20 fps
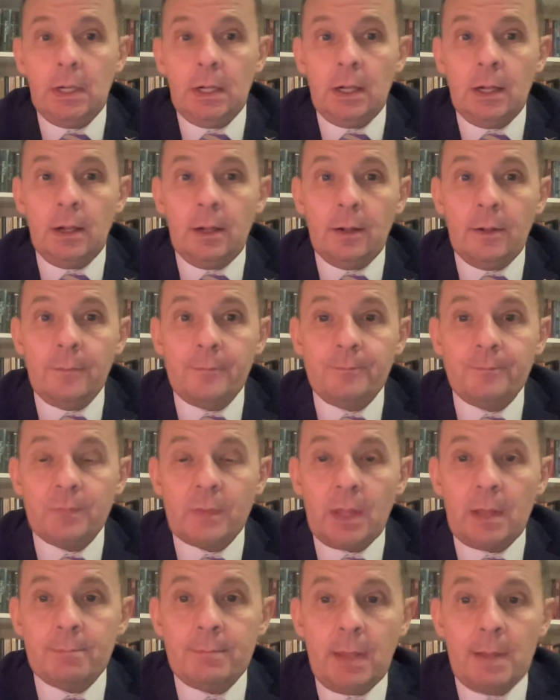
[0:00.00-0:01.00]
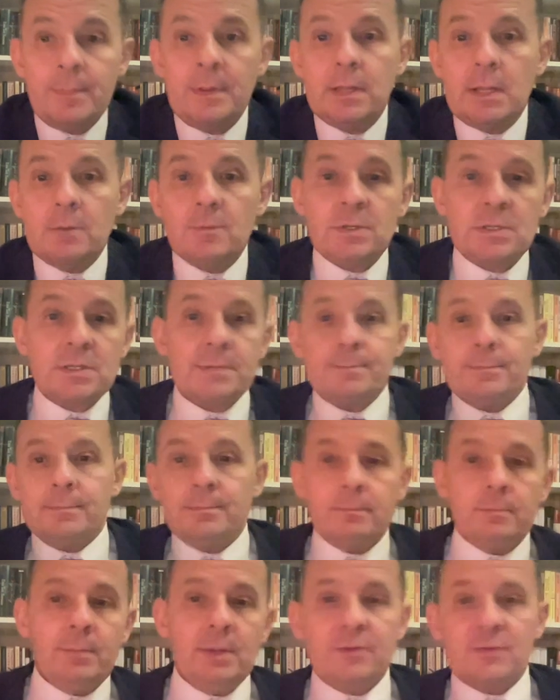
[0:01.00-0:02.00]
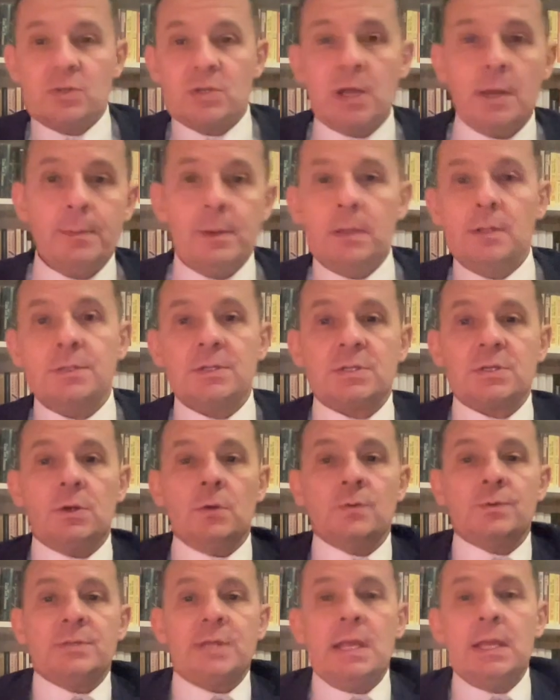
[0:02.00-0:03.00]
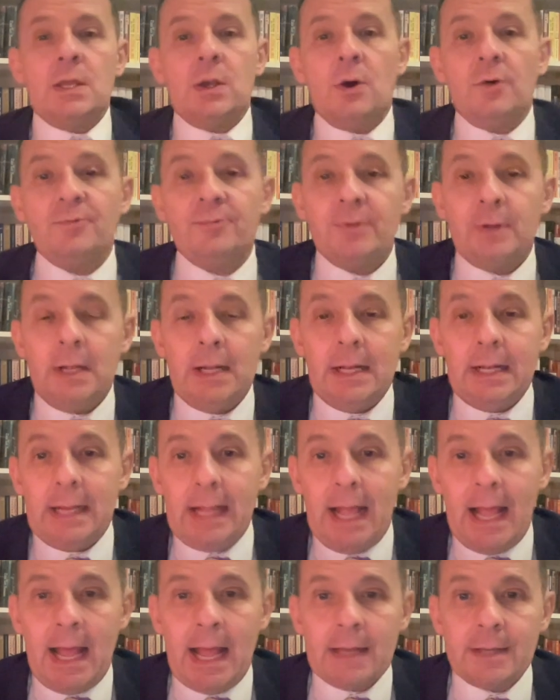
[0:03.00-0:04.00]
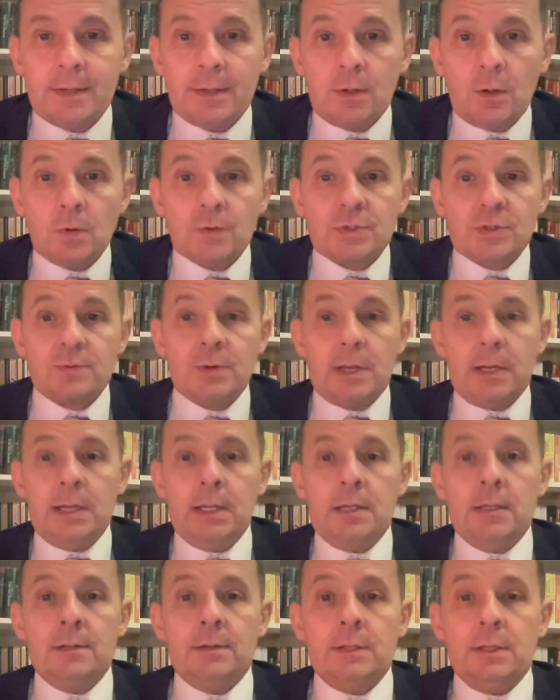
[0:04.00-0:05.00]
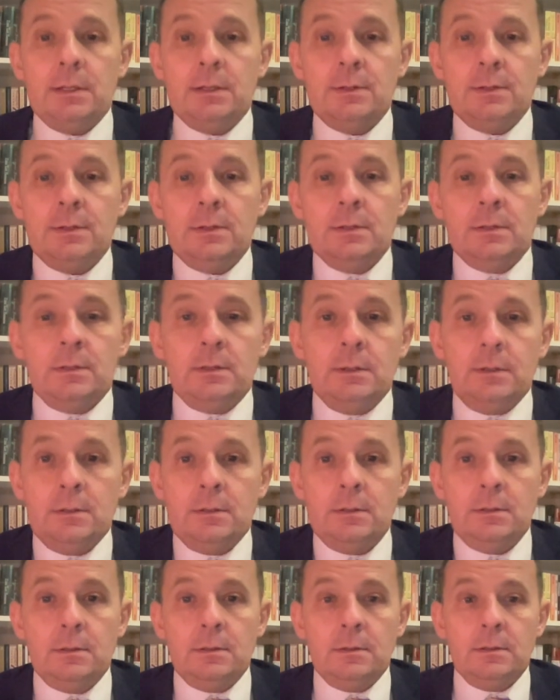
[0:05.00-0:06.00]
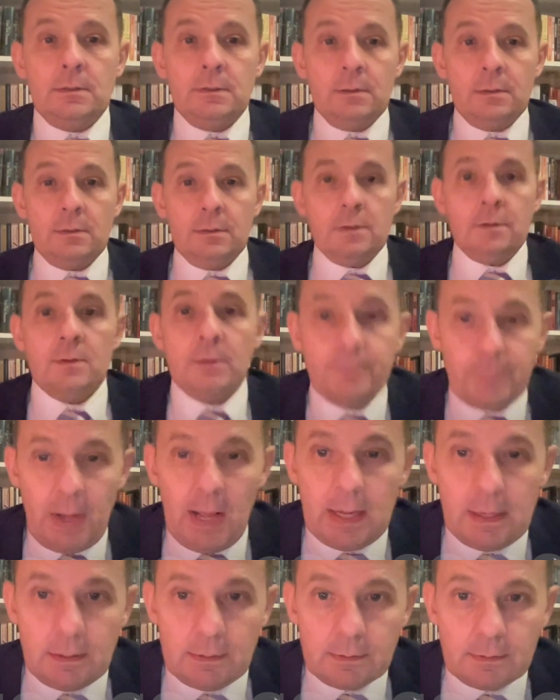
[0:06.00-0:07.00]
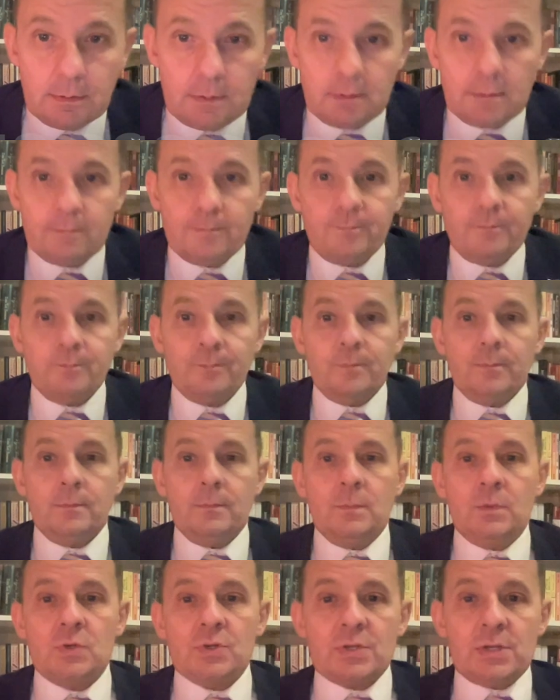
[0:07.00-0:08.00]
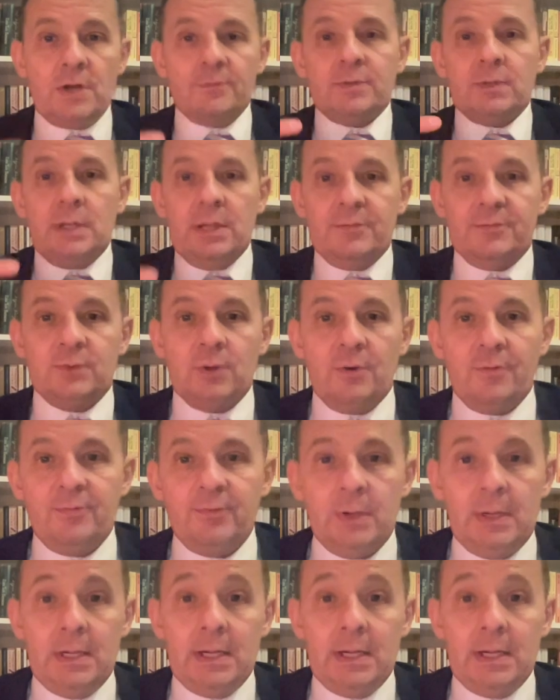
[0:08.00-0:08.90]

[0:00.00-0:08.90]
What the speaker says: And maybe there was a bit of turbulence on takeoff, and consequently the pilot just after liftoff,